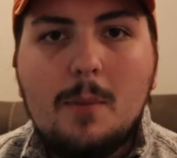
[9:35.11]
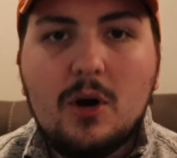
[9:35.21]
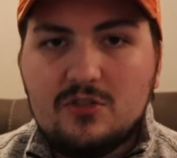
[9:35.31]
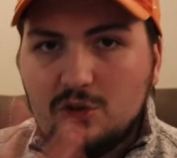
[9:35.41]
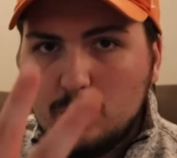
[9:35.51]

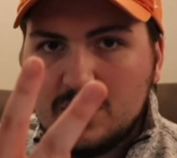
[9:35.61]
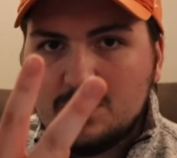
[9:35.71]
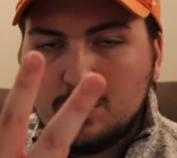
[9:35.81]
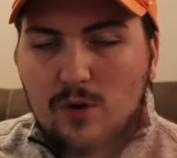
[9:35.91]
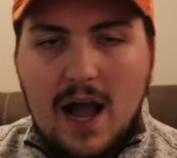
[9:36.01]
but 2
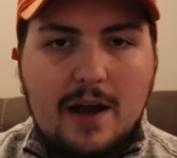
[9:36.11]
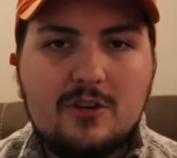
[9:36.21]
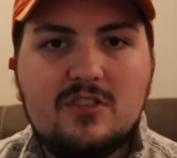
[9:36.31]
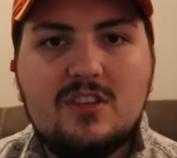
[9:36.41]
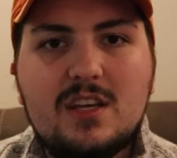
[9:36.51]
weeks
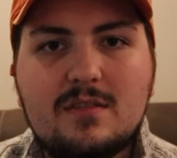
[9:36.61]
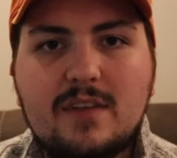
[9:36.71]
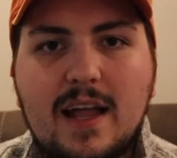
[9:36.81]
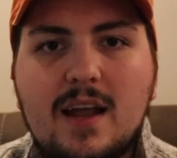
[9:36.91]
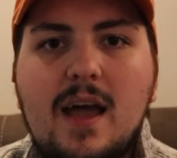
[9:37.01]
prior to the
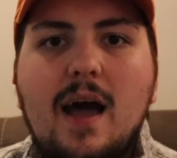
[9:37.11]
event,